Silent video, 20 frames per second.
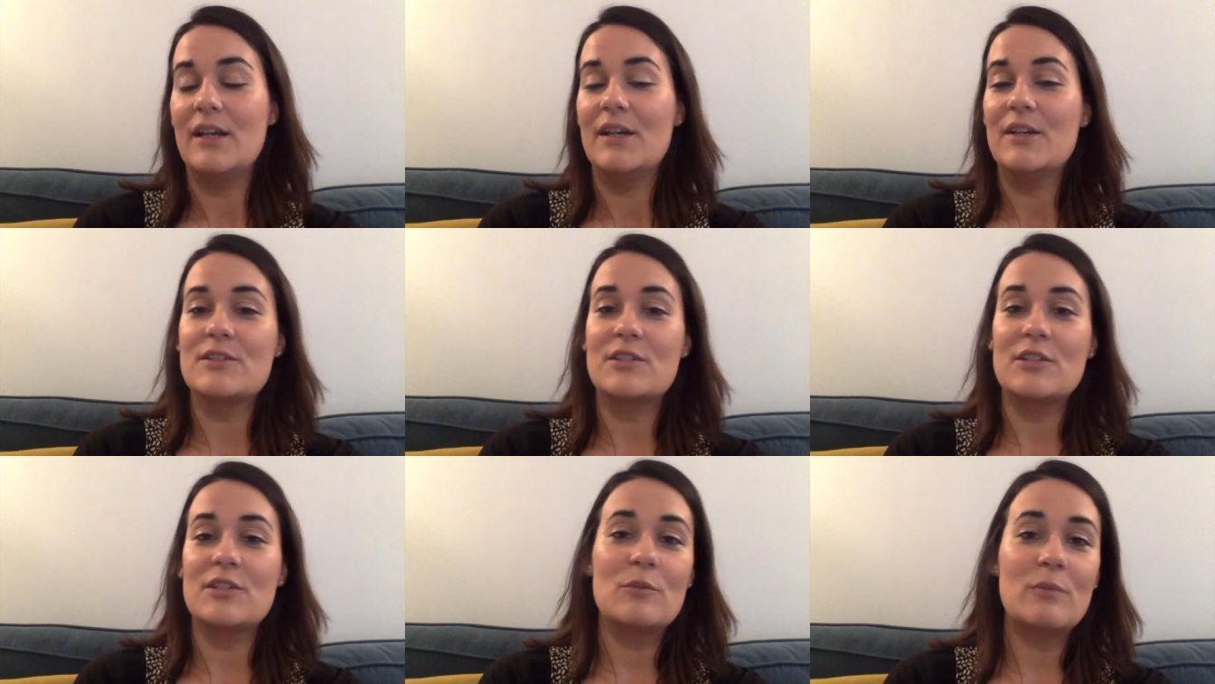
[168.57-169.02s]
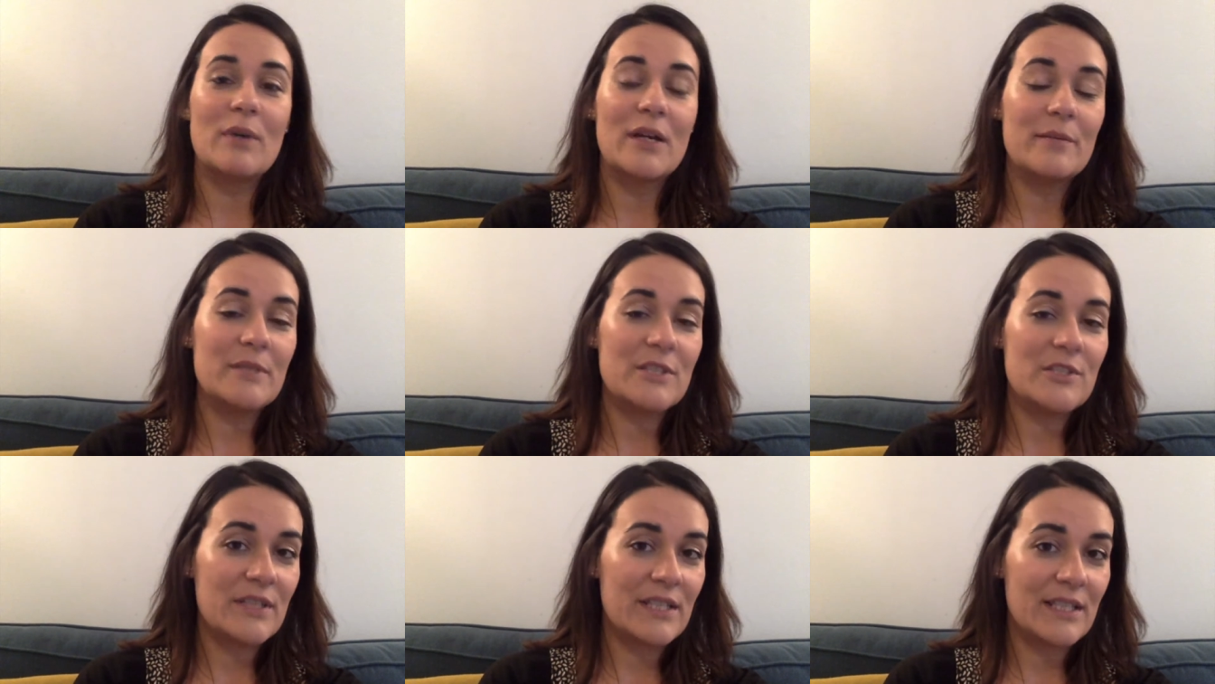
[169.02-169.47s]
So you might
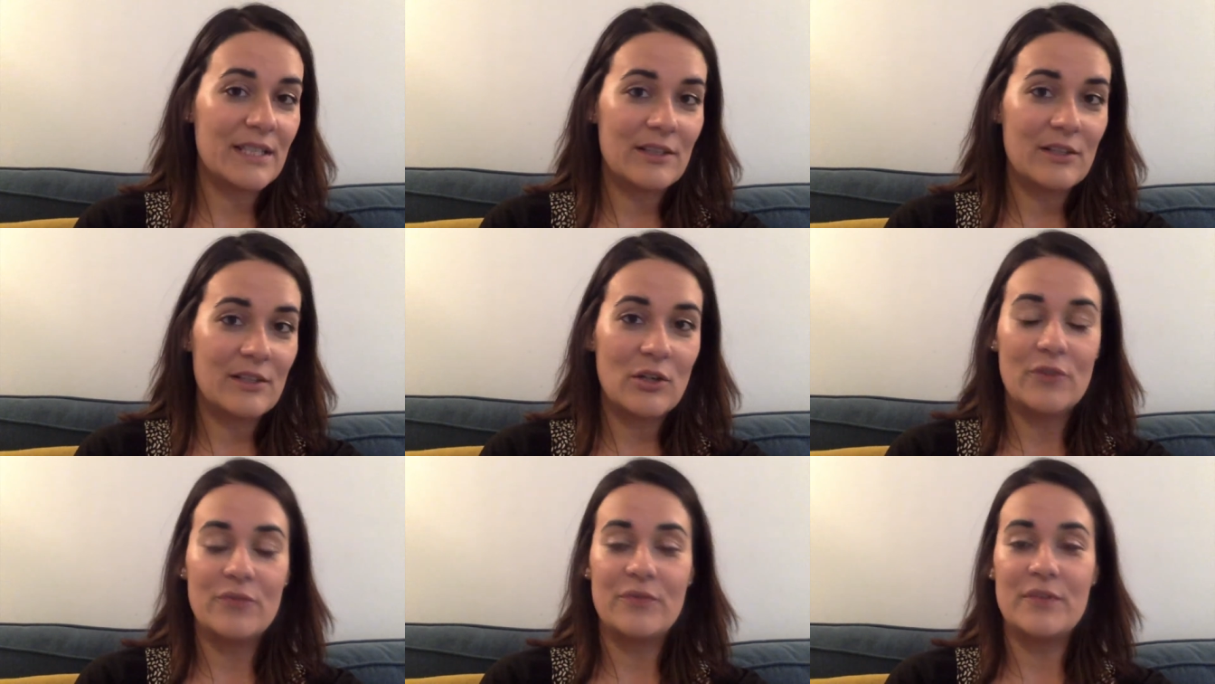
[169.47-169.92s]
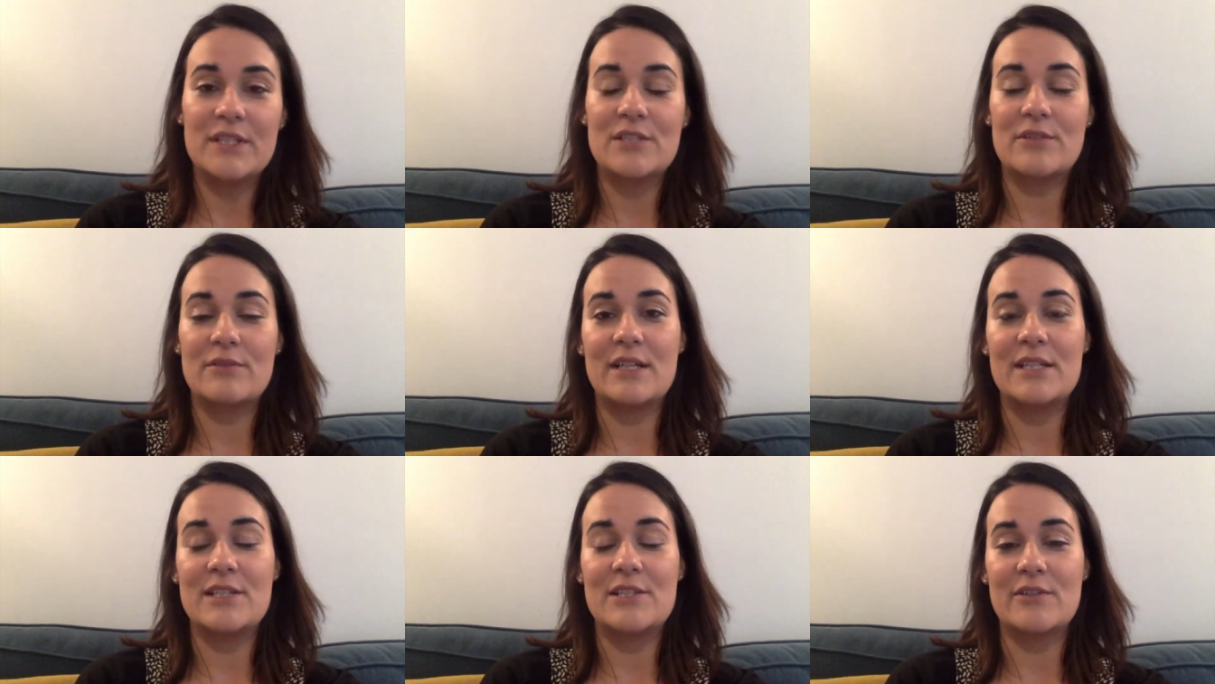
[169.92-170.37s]
be drinking coffee to
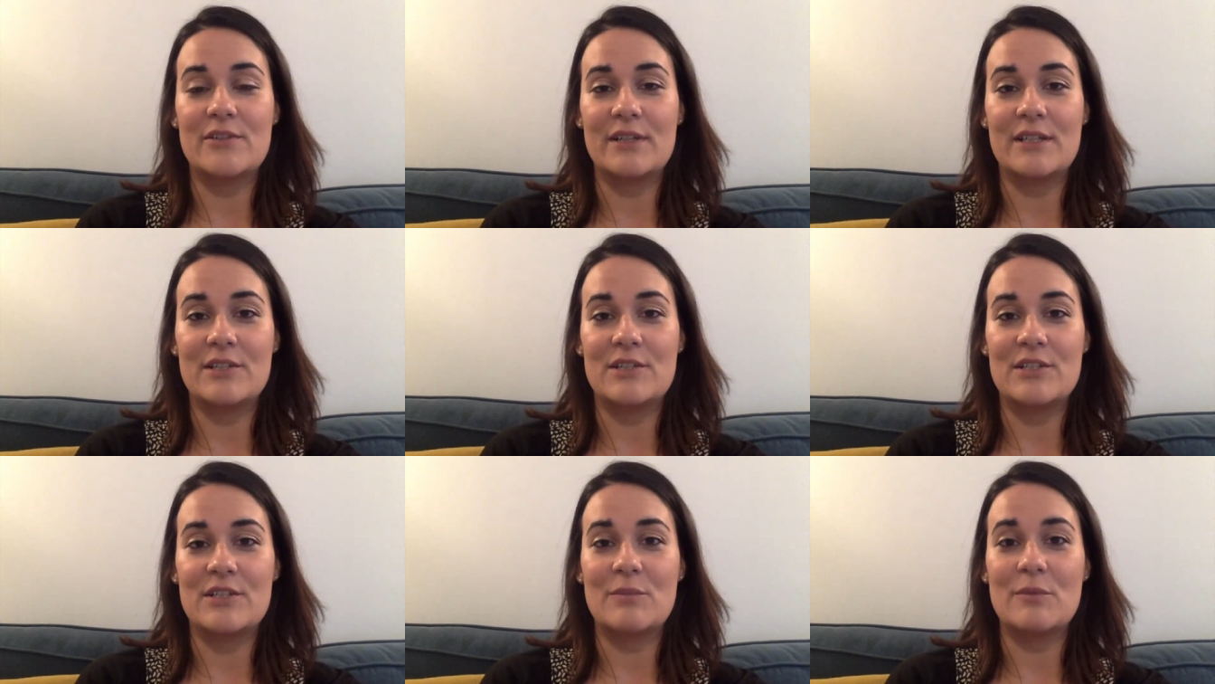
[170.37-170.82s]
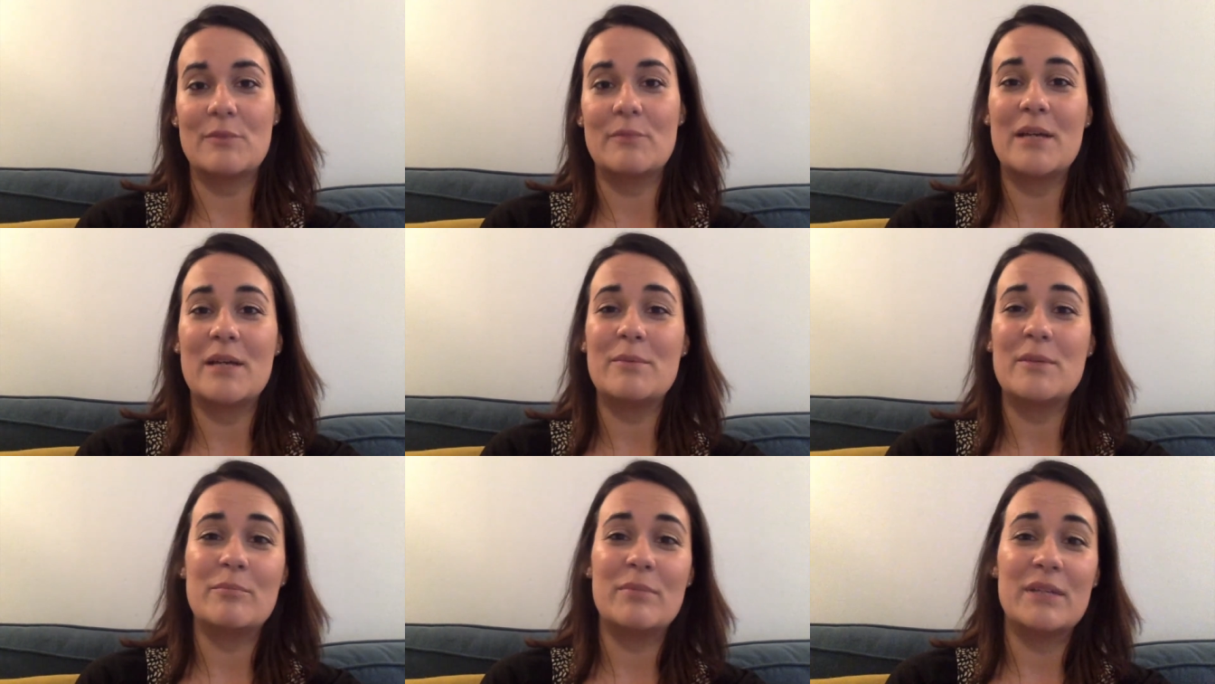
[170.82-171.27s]
raise your energy, but
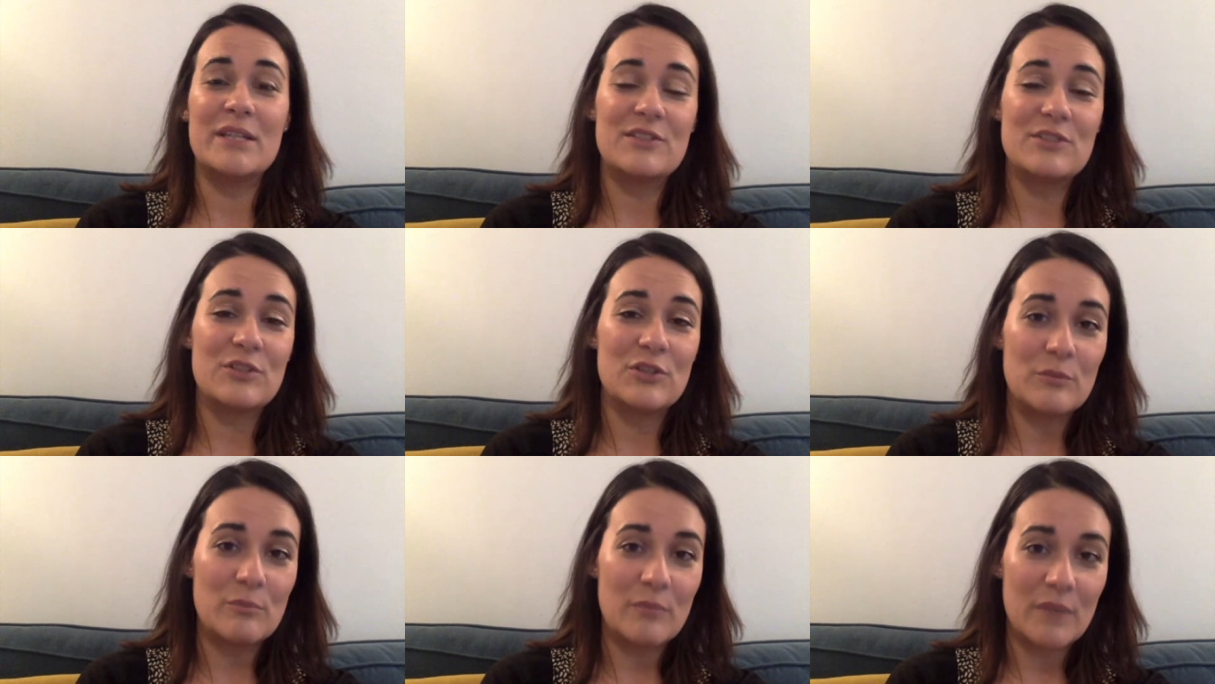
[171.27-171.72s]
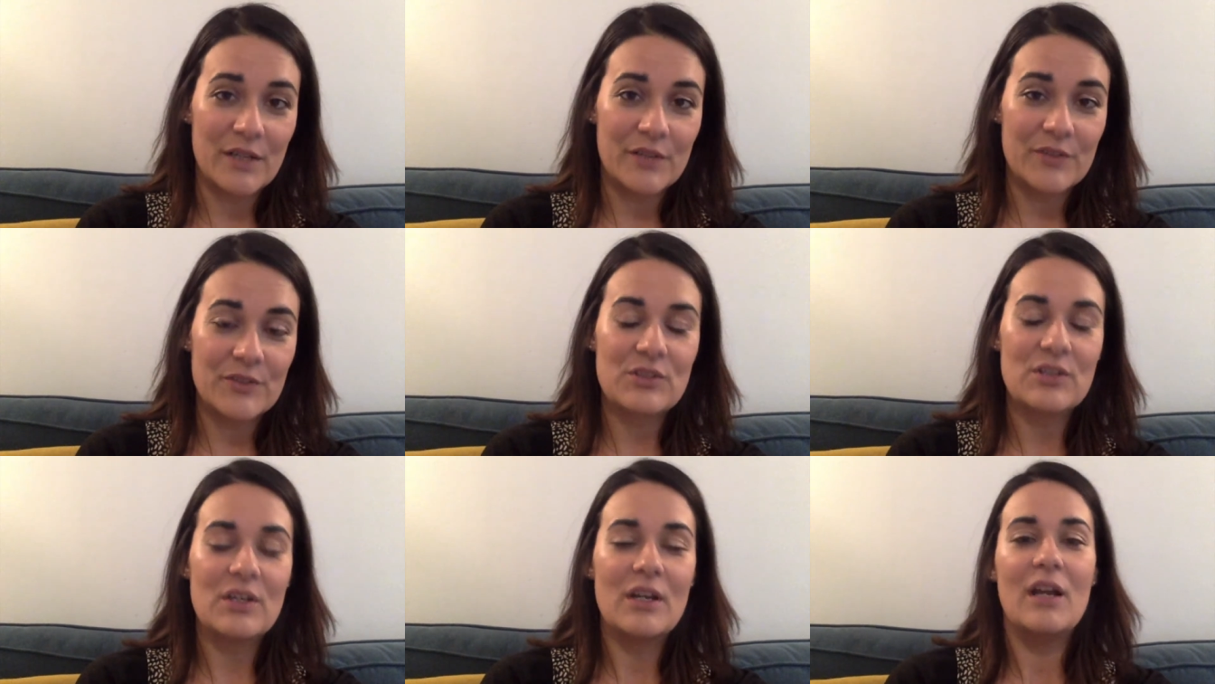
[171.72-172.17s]
maybe a bit too
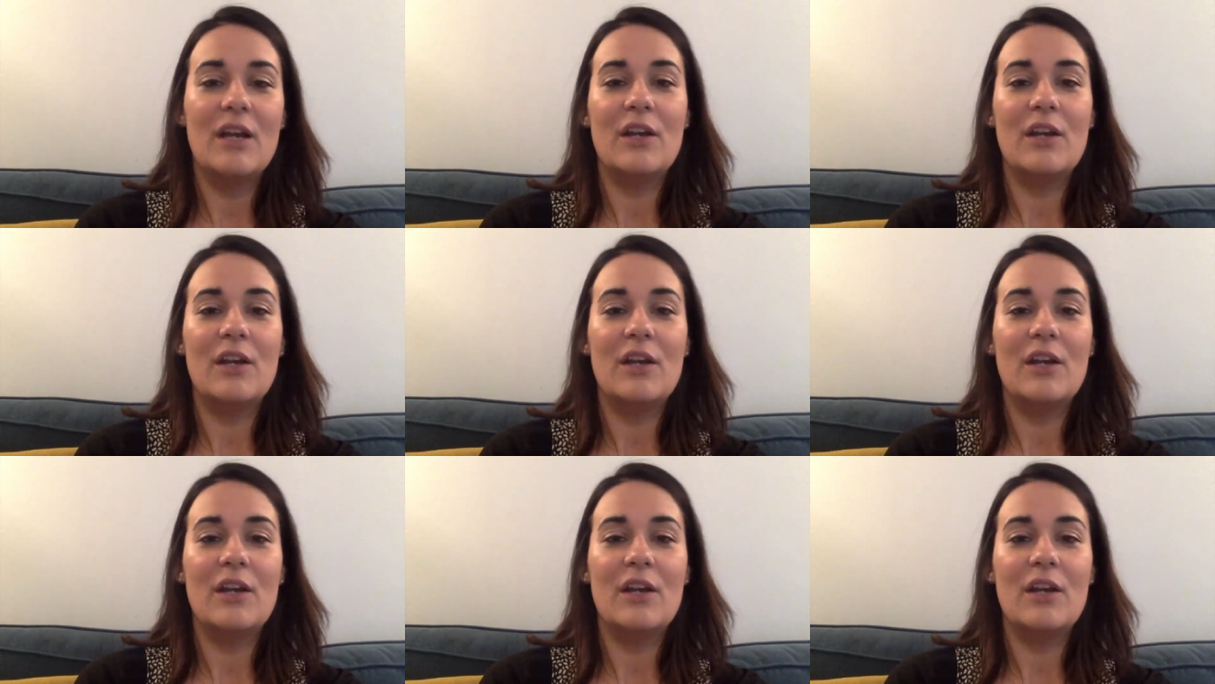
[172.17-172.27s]
much.